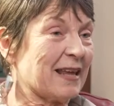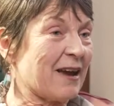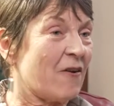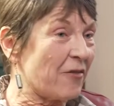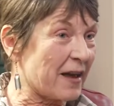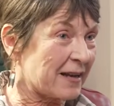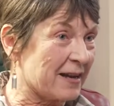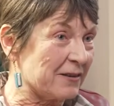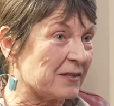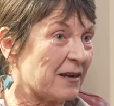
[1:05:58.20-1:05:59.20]
all that
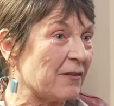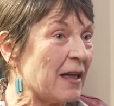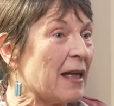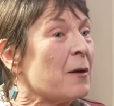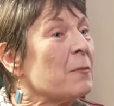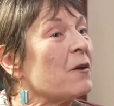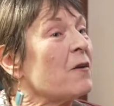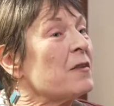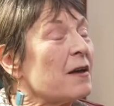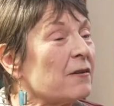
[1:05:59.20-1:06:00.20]
kind of stuff. But
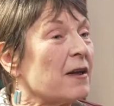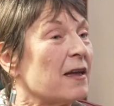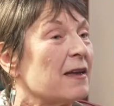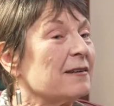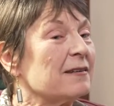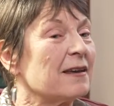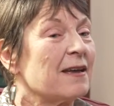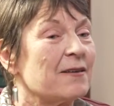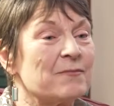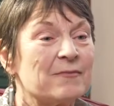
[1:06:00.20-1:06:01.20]
on the other hand,
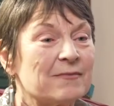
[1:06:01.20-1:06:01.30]
how